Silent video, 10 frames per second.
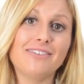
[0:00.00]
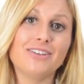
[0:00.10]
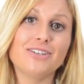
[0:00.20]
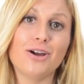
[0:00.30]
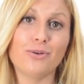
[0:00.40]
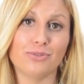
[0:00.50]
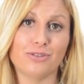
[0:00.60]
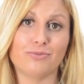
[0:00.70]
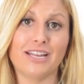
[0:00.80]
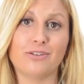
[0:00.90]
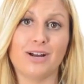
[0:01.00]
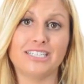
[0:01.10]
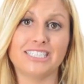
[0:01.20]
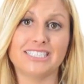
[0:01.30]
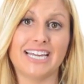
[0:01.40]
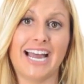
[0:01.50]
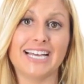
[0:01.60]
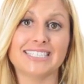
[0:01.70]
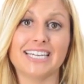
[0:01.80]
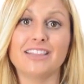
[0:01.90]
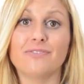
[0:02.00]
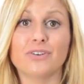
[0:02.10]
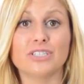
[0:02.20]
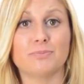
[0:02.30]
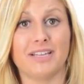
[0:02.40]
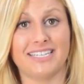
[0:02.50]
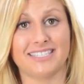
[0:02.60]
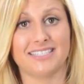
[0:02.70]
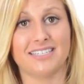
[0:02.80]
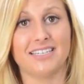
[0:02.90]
even know the right questions to ask in the first place.